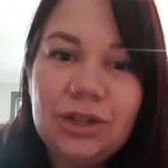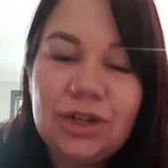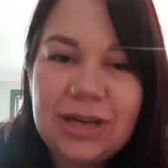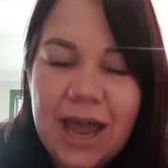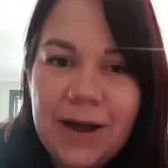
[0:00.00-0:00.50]

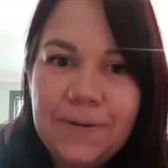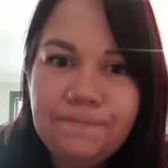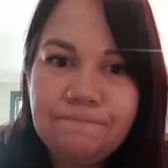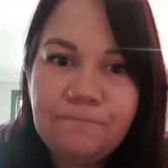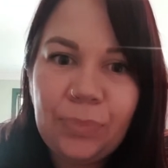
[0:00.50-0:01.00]
to now,
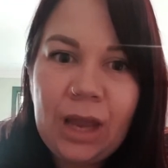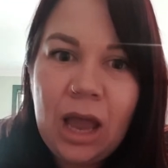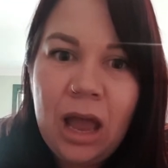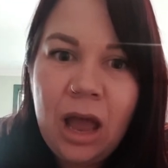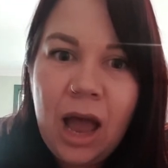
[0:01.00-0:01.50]

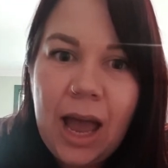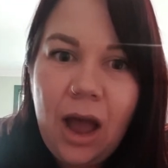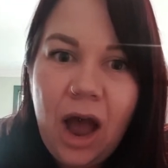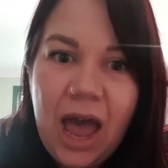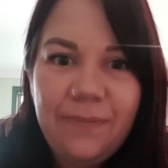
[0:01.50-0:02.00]

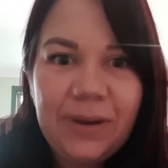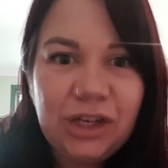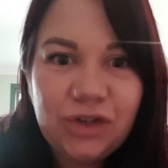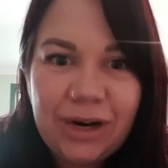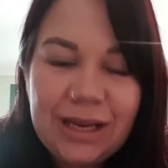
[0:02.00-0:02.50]
I have been
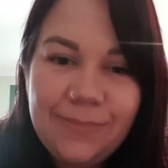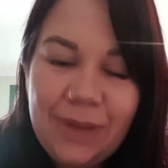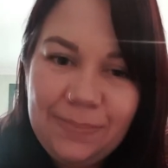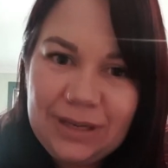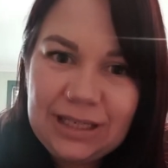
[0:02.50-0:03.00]
treating
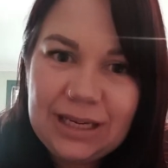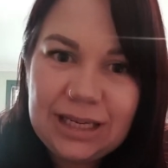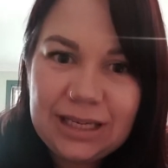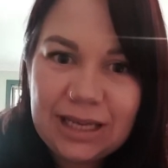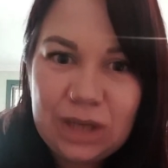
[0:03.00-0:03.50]
my
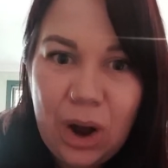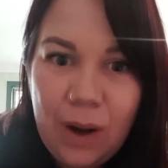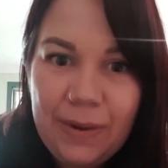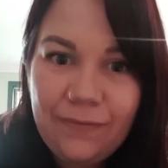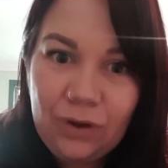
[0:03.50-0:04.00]
business as a
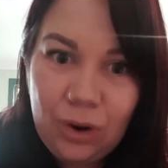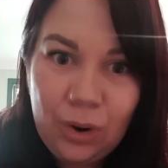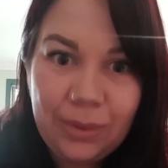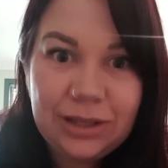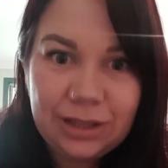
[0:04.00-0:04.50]
hobby for
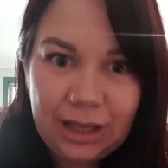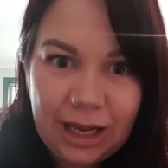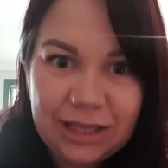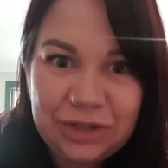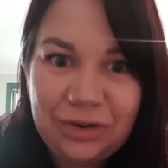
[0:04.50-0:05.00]
almost the
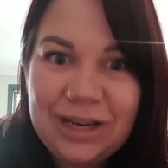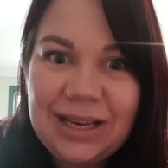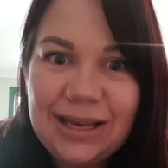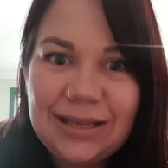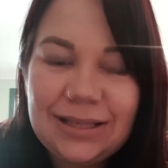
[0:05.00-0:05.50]
last three
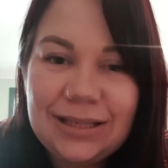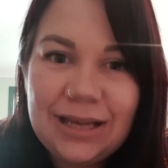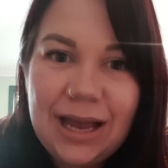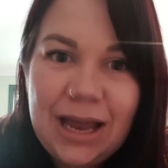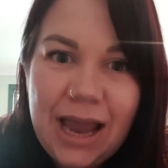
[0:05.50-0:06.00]
years,
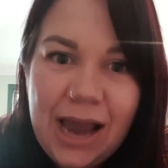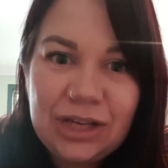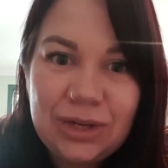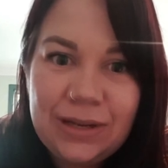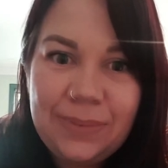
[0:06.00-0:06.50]
and
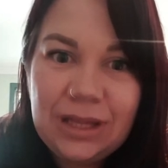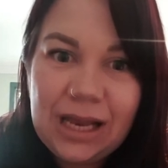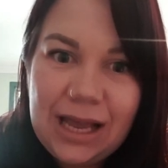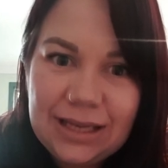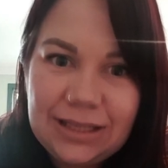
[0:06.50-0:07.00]
it's only been the
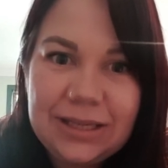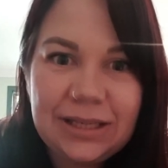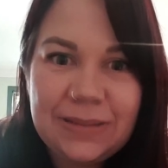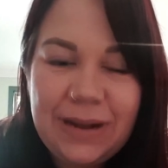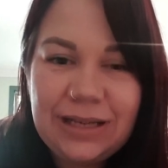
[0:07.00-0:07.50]
last
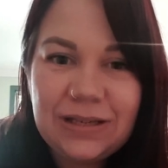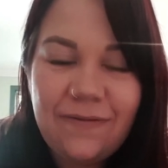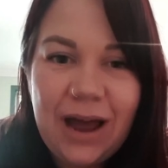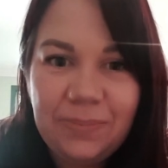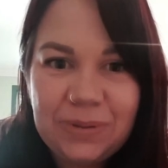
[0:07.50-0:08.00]
six months
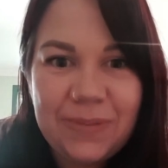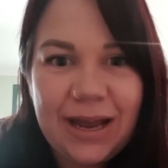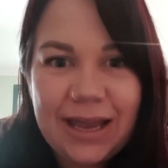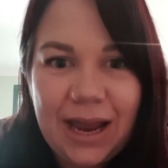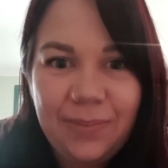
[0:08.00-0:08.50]
I've upped my
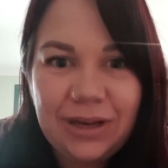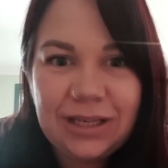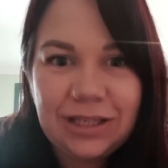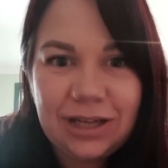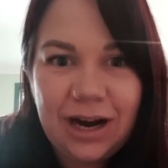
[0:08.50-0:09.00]
game and
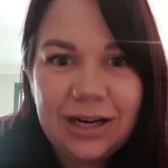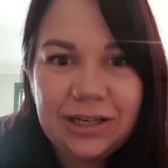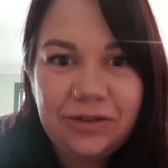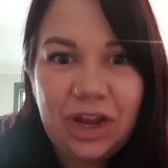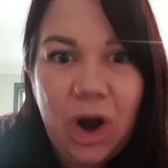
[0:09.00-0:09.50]

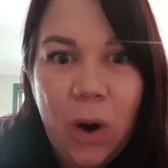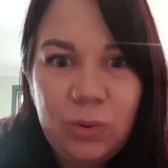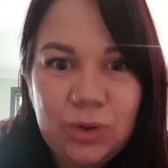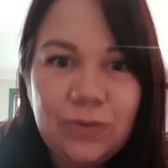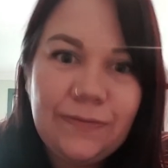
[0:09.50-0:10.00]
decided that I
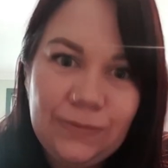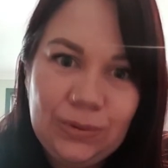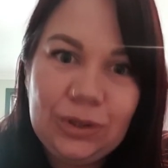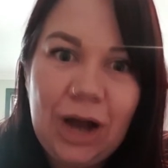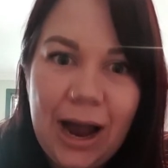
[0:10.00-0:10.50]
will do it
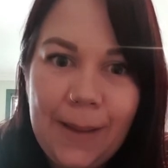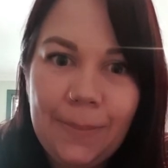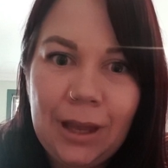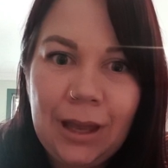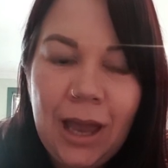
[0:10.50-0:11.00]
full time.
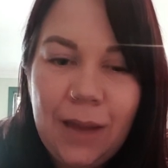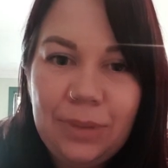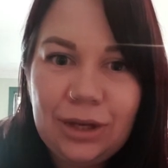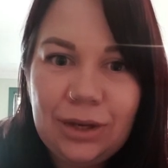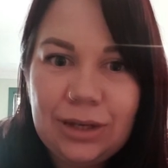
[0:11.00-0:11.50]

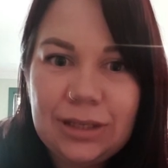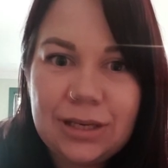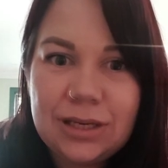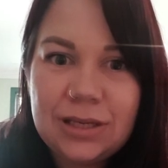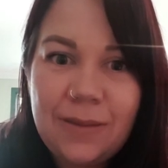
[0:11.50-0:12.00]

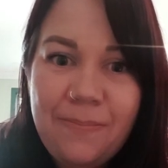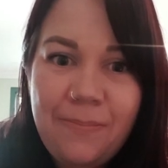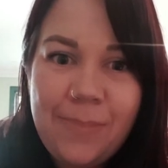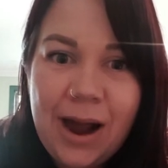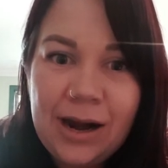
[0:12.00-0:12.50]
Because the
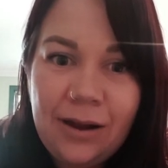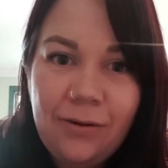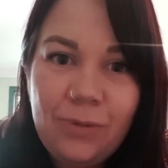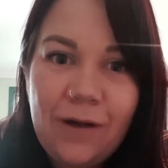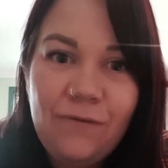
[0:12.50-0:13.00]
amount,
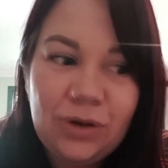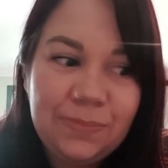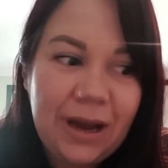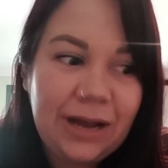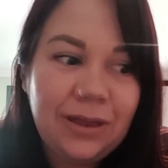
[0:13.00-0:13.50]
when I've looked
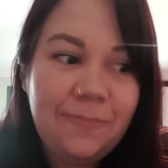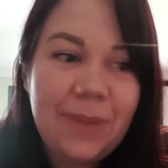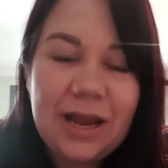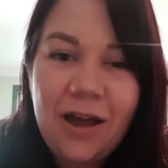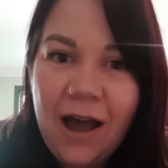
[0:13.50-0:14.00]
back at the
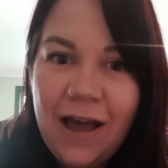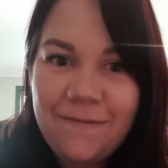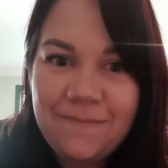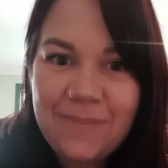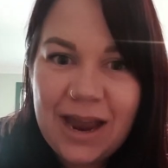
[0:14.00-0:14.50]
money I
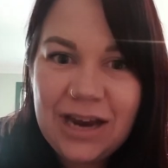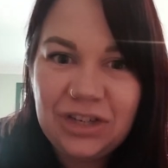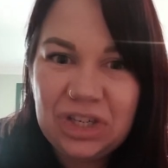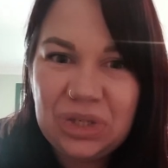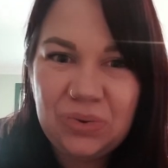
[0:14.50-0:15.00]
have
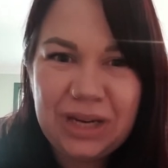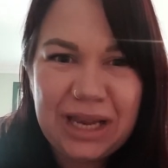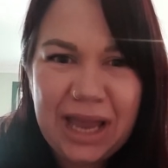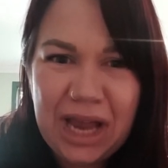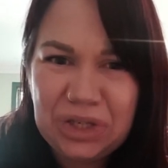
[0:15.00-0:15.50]
made just doing
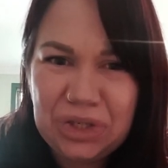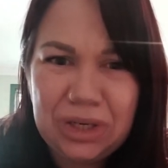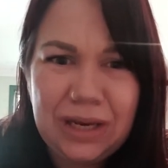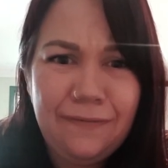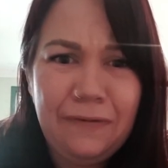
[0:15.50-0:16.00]
it
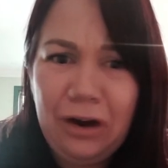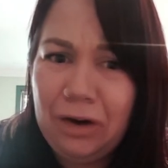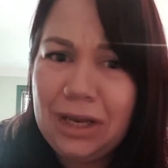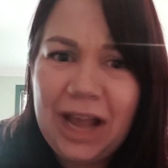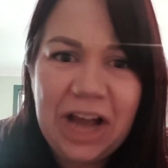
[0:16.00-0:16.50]
casually,
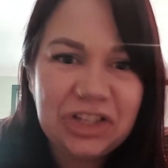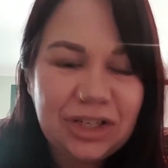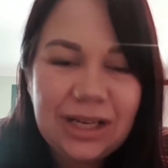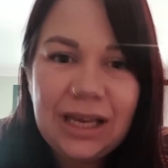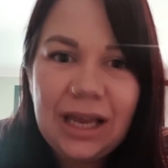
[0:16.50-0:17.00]
very
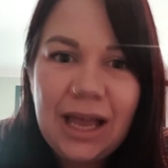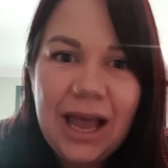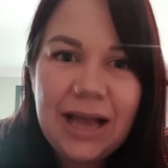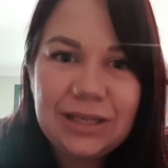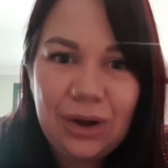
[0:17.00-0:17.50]
casually
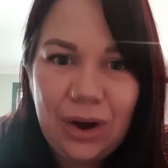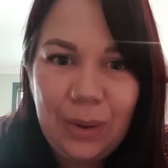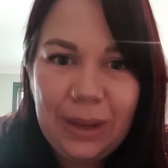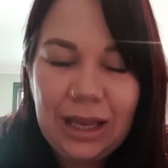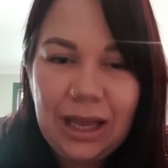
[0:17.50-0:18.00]
as a
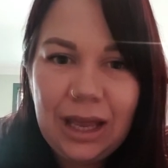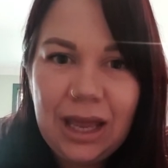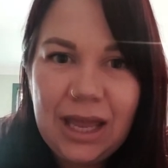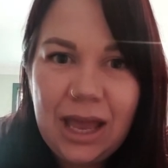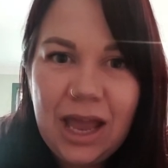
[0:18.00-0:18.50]
hobby,
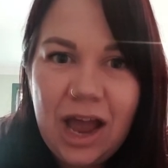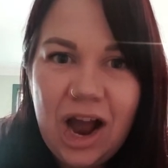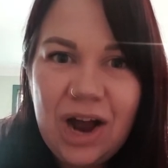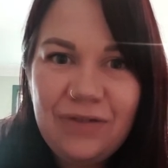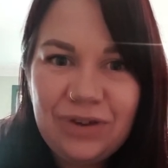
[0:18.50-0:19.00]

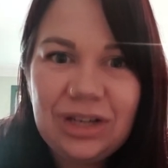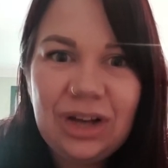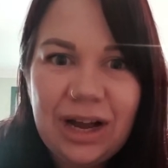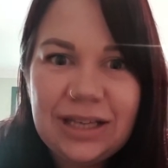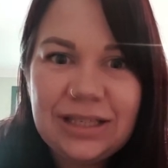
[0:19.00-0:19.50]
I
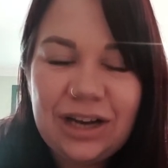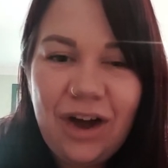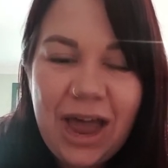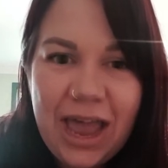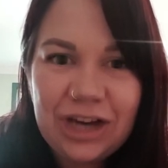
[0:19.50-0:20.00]
realized that
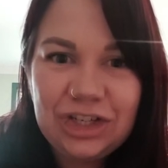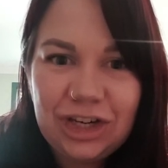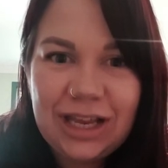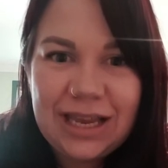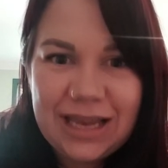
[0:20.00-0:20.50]
I
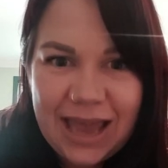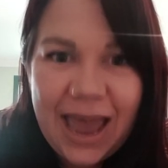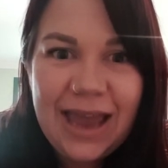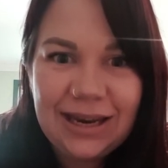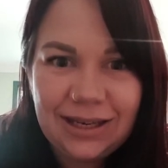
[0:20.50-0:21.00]
actually
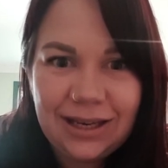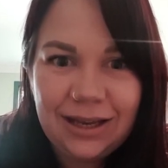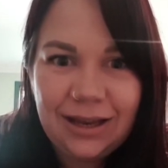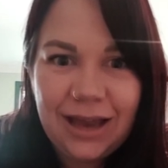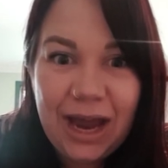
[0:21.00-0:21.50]
can
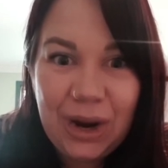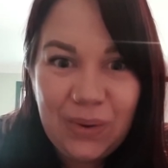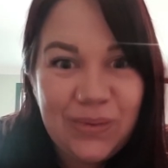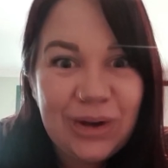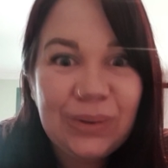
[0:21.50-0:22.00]
and I
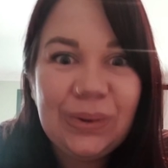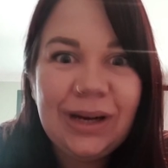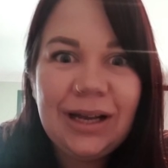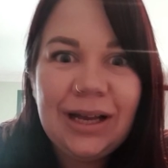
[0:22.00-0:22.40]
will